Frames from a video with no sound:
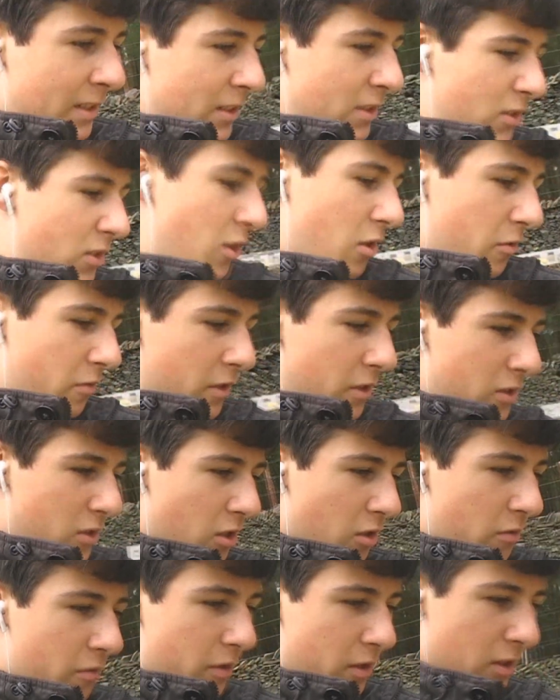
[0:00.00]

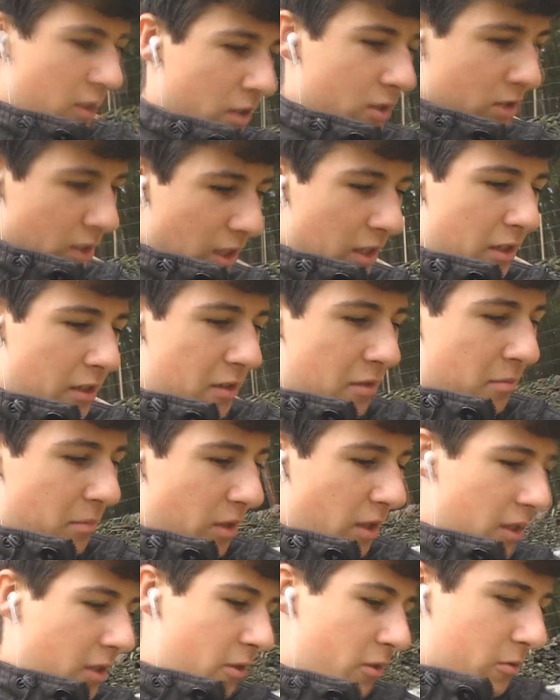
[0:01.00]
Sophie, Gillian and
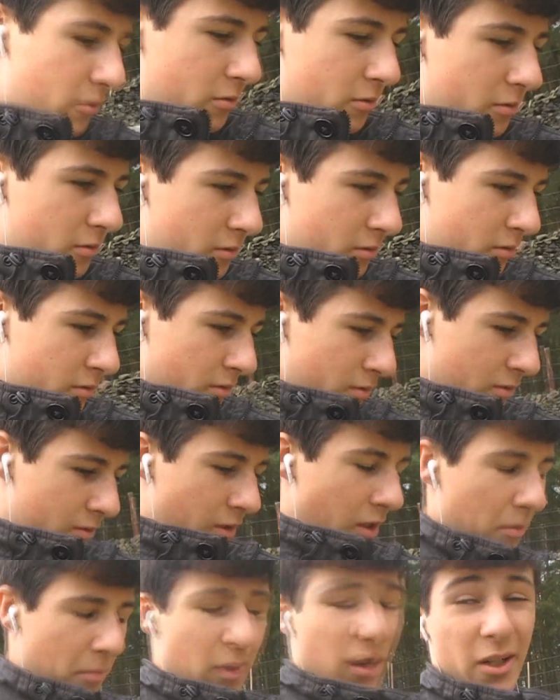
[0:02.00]
Michael.
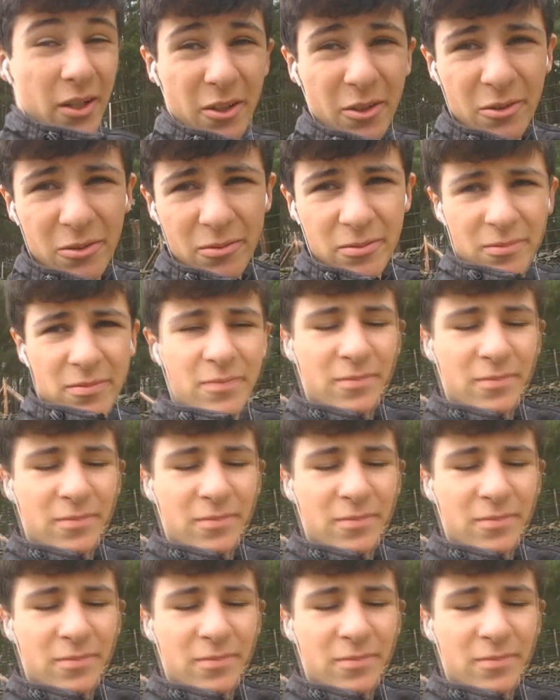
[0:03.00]
I'm Michael.